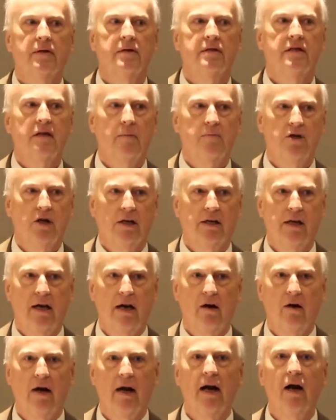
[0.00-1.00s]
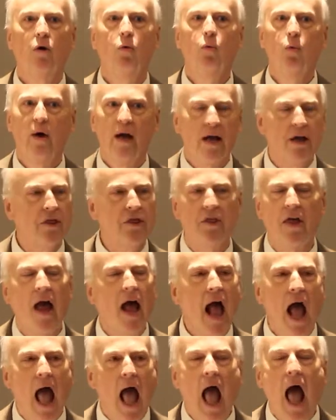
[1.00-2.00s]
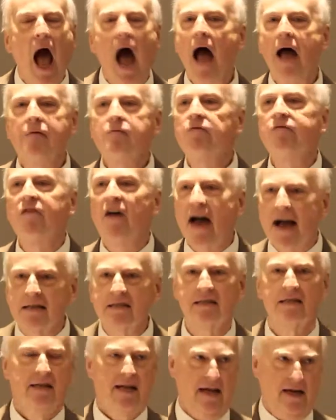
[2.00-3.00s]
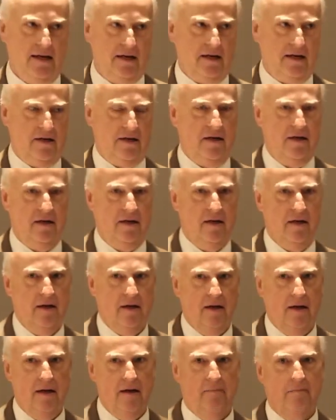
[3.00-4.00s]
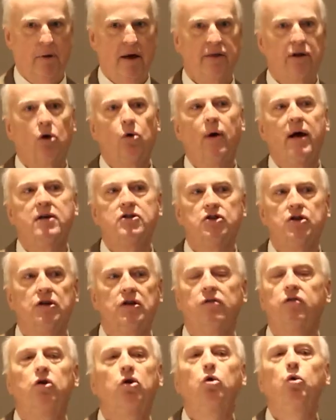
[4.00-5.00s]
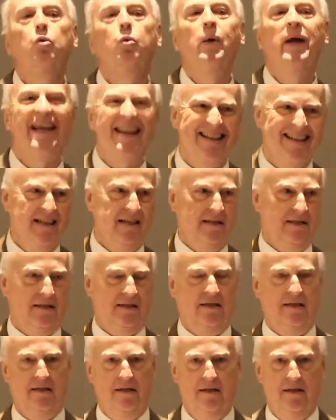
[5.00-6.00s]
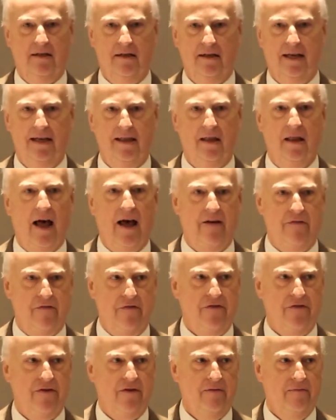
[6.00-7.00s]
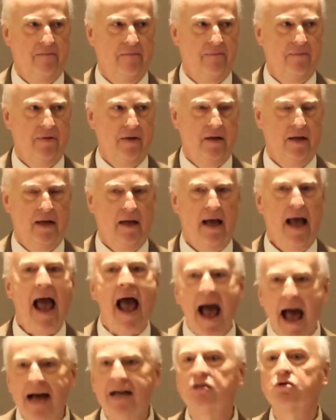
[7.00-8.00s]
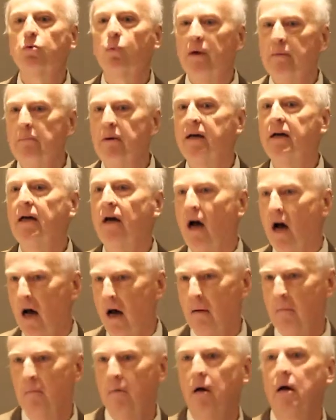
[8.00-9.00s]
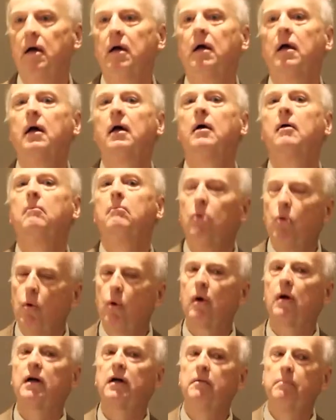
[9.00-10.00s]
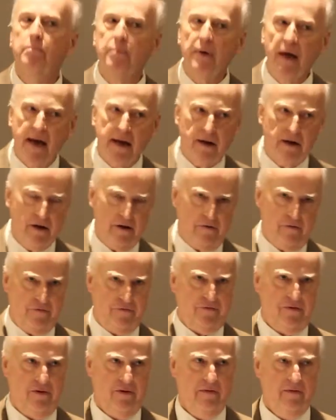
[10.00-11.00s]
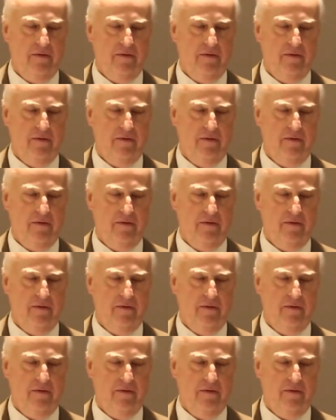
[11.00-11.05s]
Subject area with, I'm fascinated by the question of who wins in life. As we become more competitive,